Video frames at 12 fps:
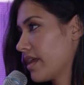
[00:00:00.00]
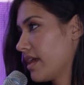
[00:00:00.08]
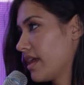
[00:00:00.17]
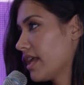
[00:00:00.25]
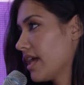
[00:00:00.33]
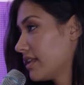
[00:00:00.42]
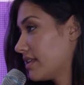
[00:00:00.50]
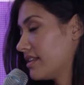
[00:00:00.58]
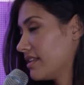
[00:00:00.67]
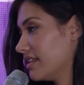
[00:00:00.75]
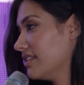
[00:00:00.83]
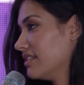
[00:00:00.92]
And I
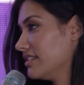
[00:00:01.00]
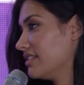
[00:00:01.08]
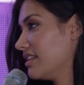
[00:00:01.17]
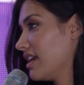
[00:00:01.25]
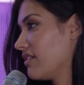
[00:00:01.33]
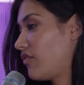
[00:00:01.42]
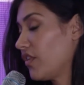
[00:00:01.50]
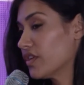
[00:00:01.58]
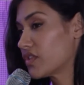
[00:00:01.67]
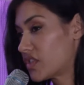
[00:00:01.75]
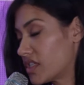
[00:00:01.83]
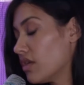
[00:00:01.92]

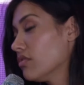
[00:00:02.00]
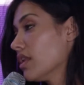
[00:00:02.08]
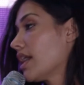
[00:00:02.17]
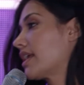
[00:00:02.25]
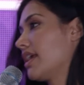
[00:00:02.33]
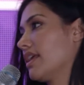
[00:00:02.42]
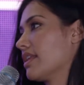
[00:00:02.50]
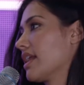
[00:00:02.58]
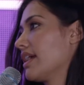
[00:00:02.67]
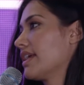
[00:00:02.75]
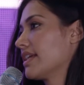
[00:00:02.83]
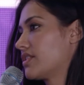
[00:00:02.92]
feel so lucky that
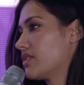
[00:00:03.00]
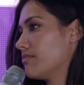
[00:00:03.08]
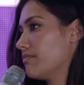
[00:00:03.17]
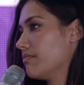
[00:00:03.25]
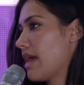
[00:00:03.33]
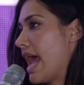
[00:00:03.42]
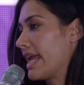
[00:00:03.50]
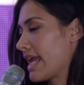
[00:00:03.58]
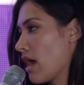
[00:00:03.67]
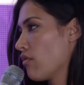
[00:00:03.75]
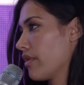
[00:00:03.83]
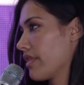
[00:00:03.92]
I get to hang
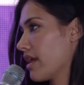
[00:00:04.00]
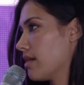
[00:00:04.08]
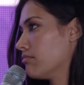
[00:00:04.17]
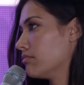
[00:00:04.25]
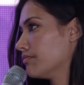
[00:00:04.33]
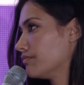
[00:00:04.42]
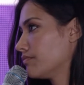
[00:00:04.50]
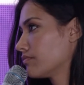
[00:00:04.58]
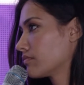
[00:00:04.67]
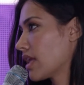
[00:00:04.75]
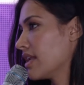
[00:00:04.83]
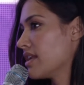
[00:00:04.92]
out with them
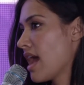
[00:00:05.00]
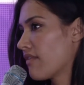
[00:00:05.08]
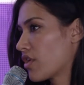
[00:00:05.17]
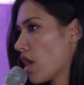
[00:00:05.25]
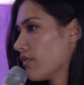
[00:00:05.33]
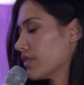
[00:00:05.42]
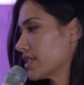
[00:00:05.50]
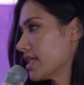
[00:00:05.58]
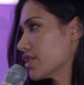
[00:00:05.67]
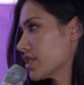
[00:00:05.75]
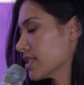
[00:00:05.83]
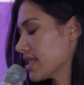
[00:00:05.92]
and have
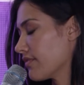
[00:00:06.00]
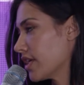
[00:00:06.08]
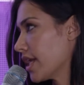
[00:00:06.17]
conversations every